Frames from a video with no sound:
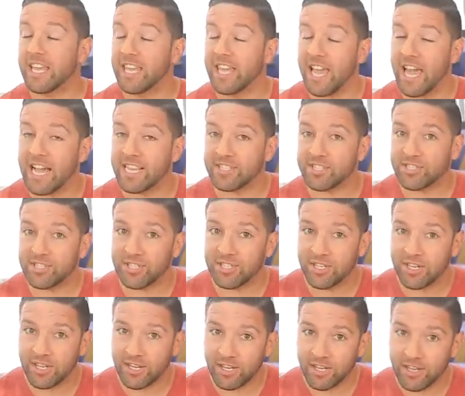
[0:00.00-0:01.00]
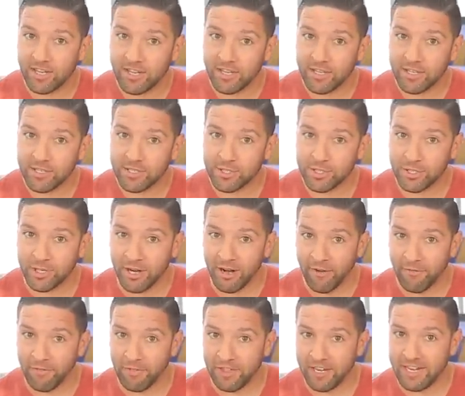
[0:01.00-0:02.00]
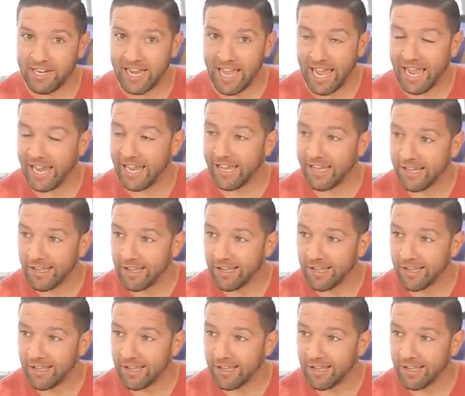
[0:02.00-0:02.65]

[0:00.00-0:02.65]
Guest-tion of the Day.